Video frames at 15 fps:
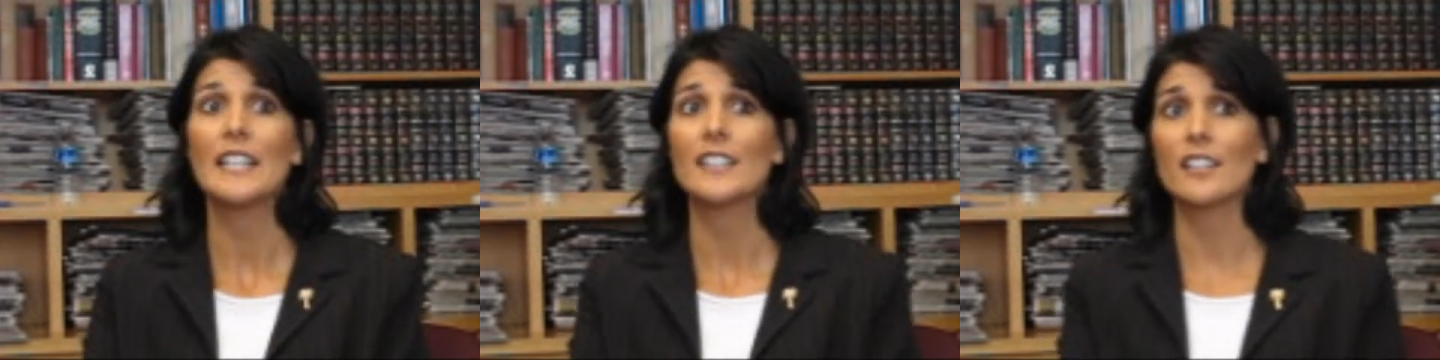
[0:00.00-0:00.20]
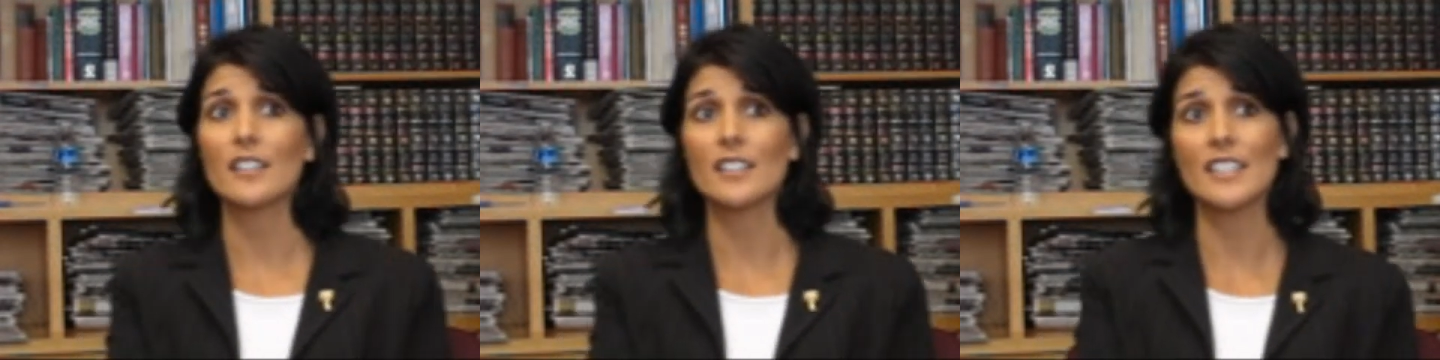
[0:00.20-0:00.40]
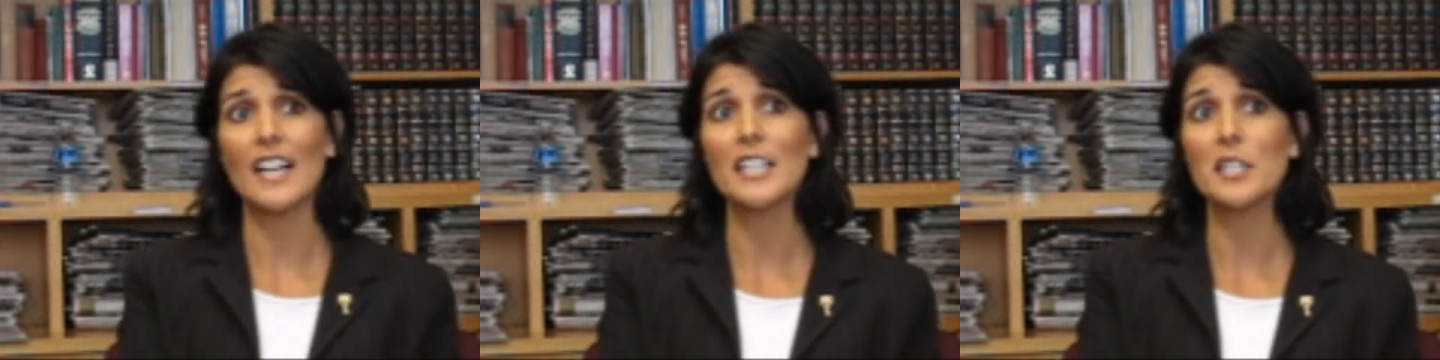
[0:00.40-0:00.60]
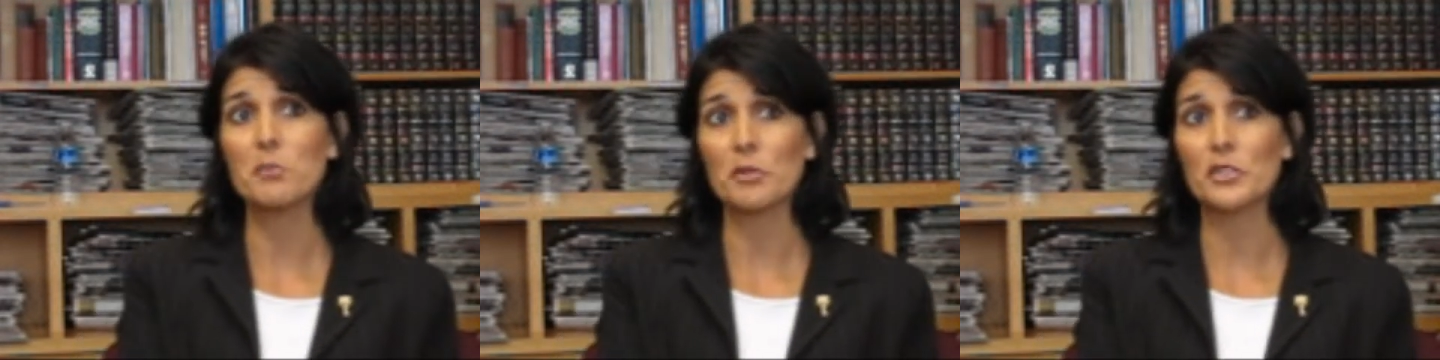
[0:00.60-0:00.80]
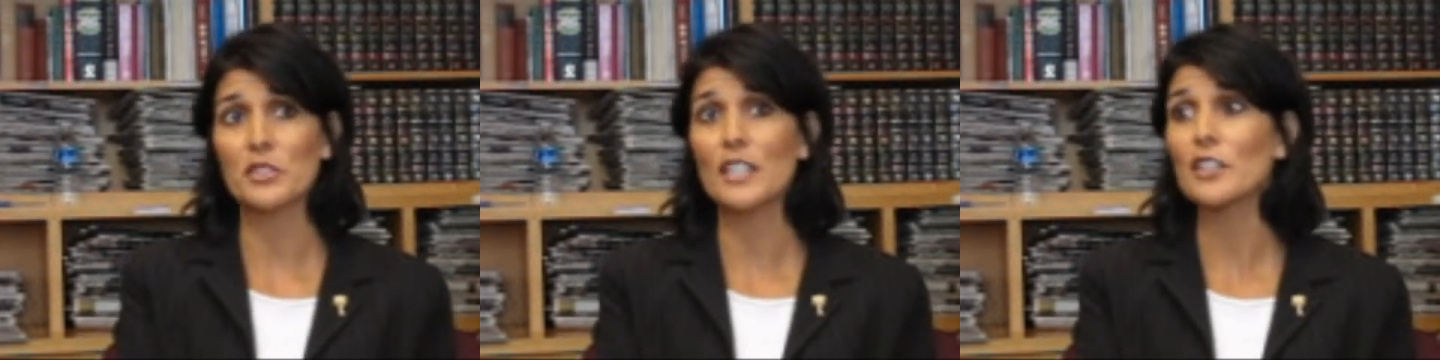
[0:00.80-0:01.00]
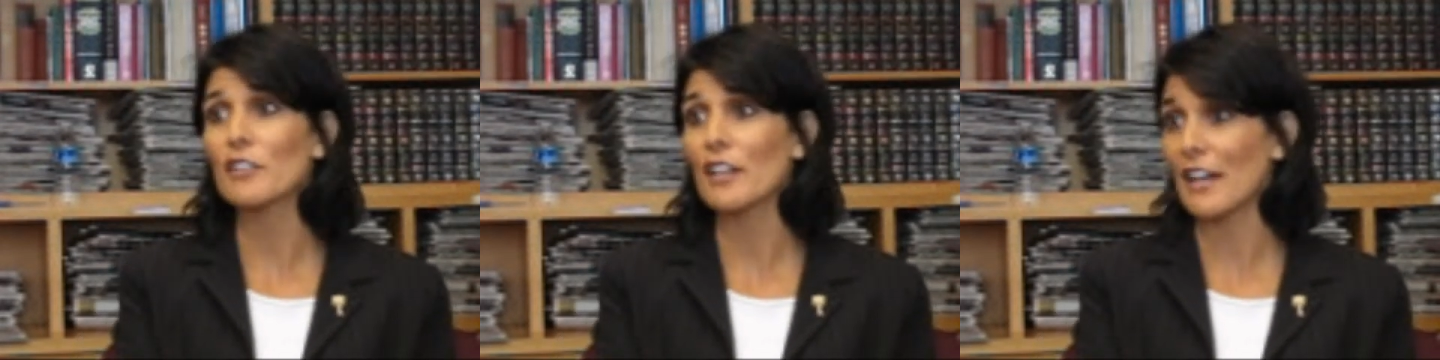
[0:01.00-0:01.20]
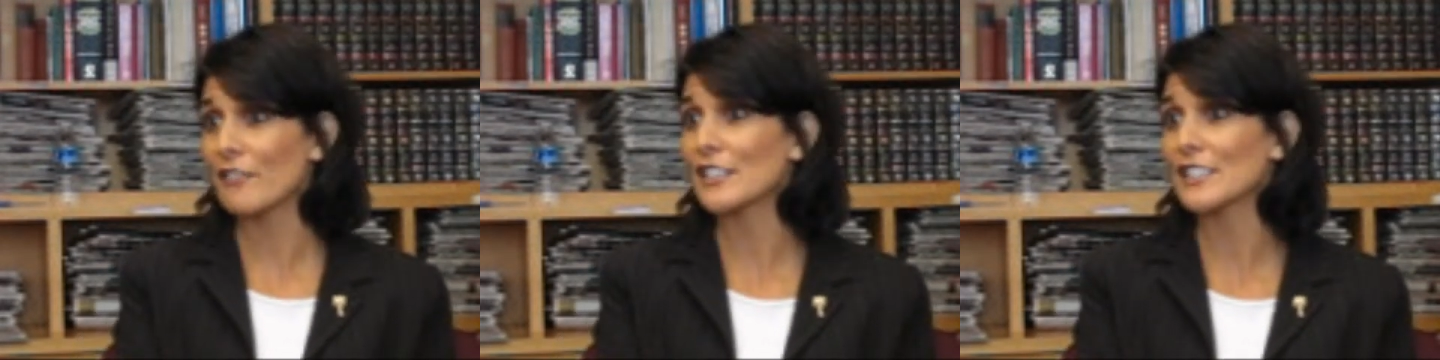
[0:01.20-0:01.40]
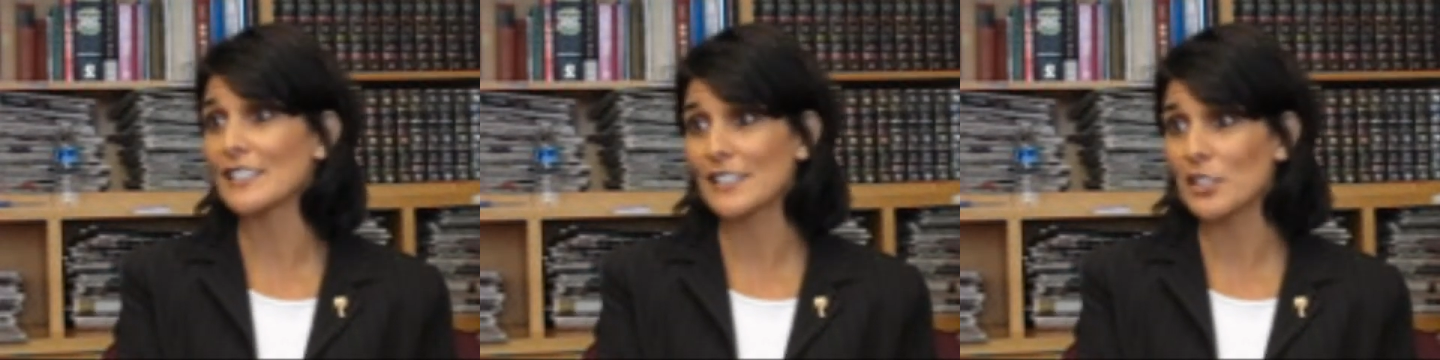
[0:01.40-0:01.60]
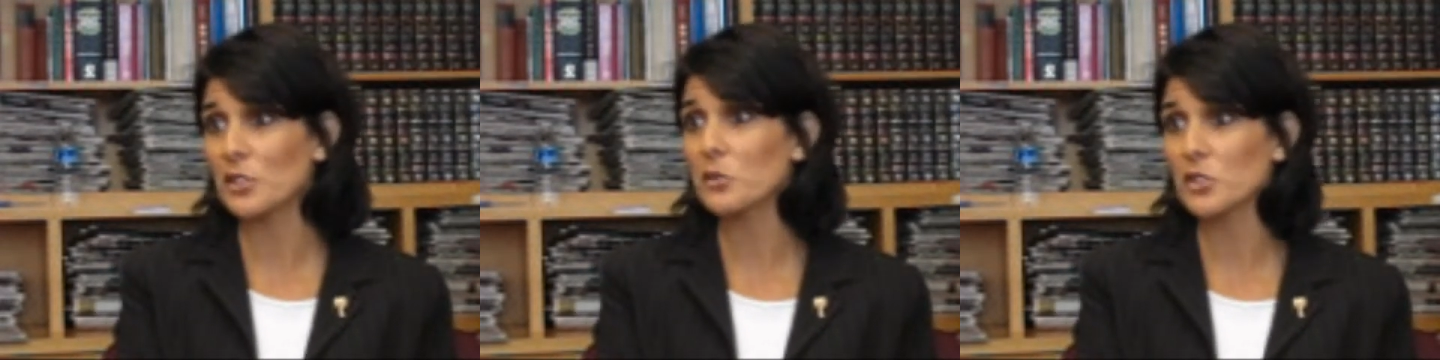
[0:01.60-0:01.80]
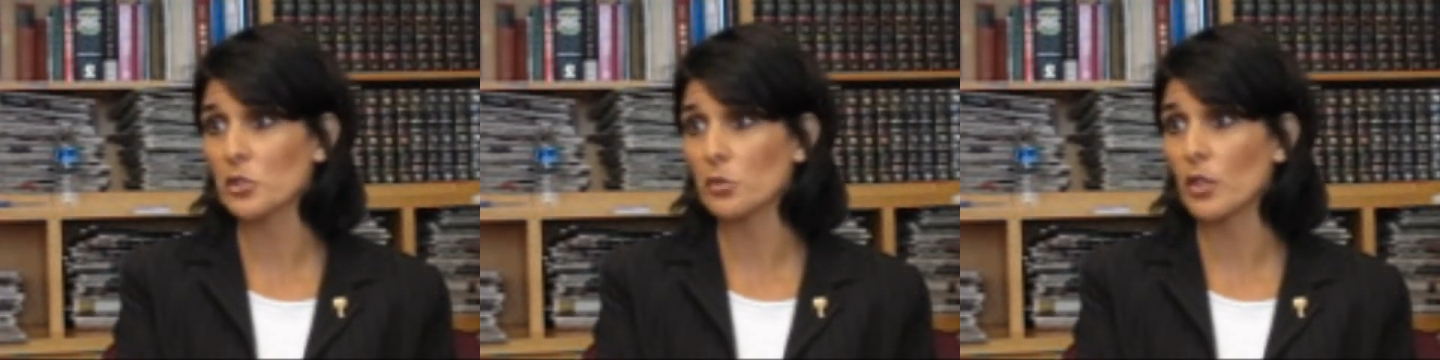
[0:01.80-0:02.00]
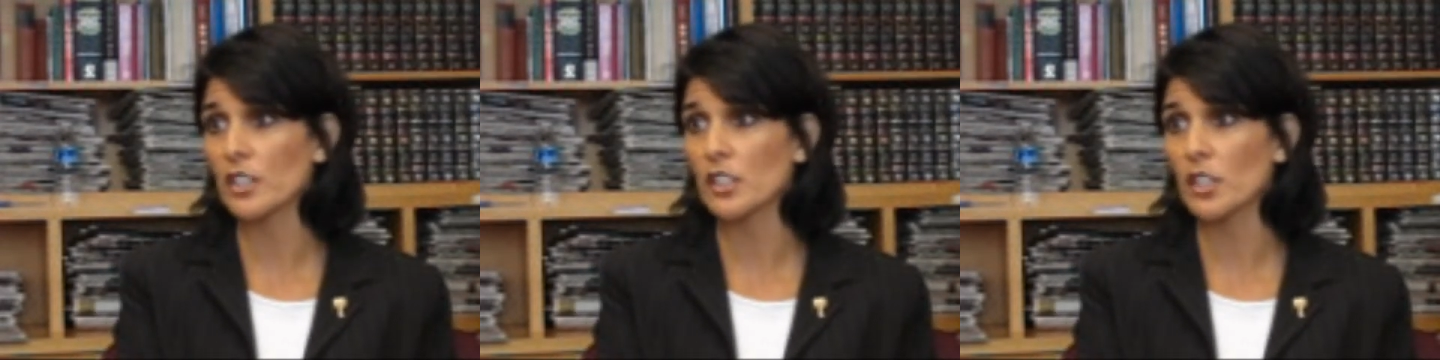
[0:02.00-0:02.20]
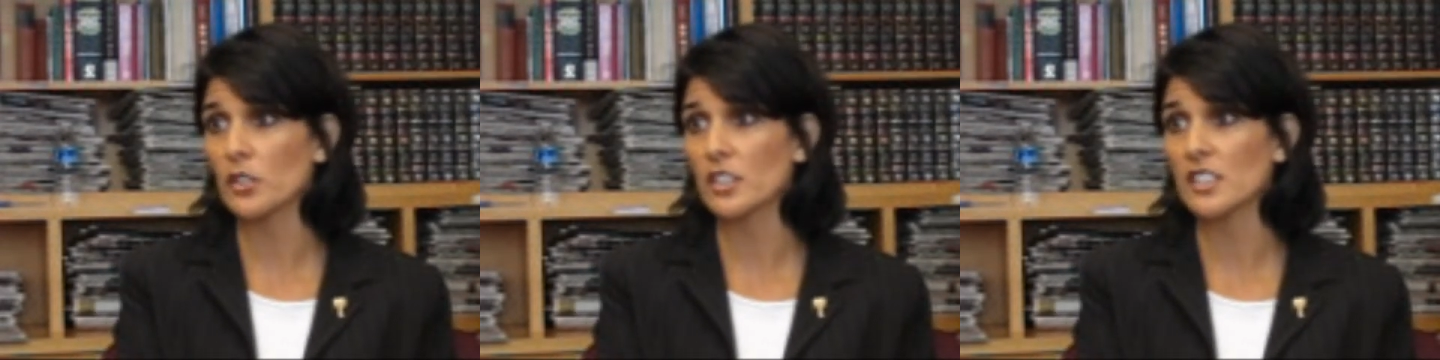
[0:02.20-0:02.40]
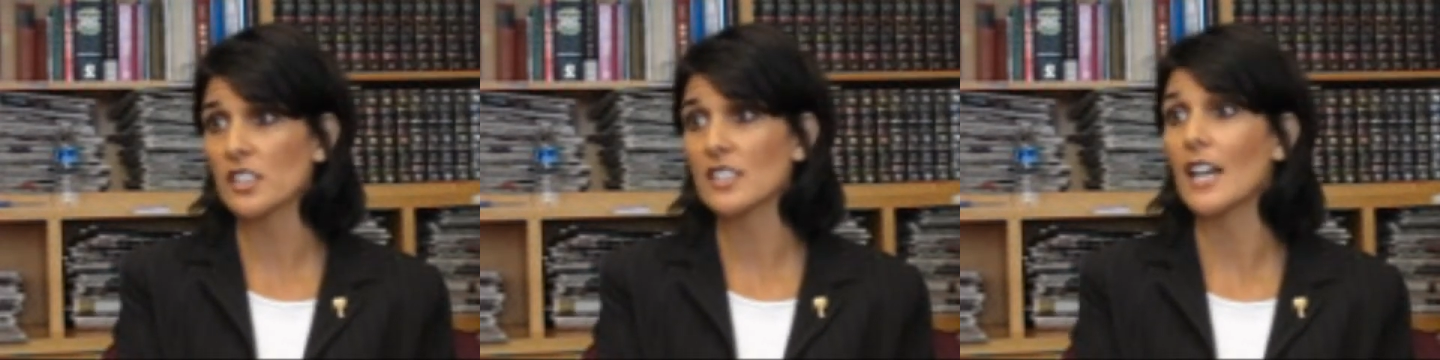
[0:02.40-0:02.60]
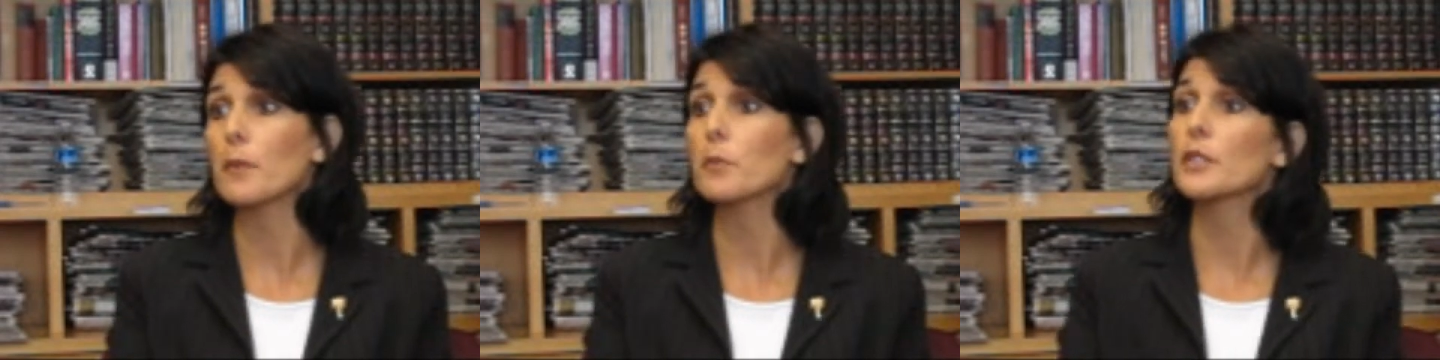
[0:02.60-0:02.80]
Now the 90% are having to deal with the one loan at a time,